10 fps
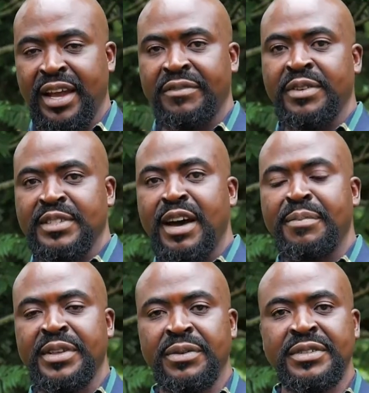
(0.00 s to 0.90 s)
like for
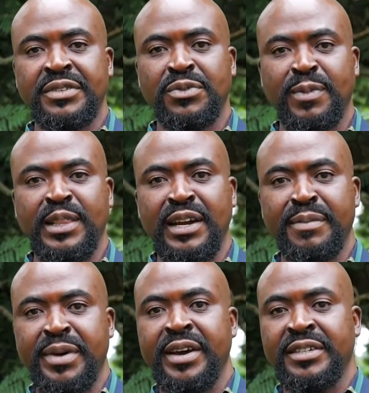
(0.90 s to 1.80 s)
example, there was this woman that
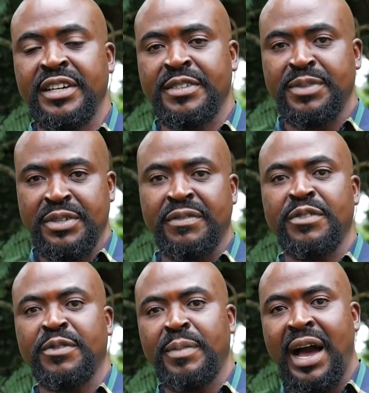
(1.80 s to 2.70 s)
I met, she has been
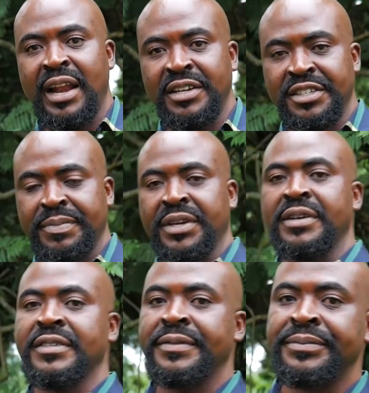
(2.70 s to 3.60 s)
suffering from allergy because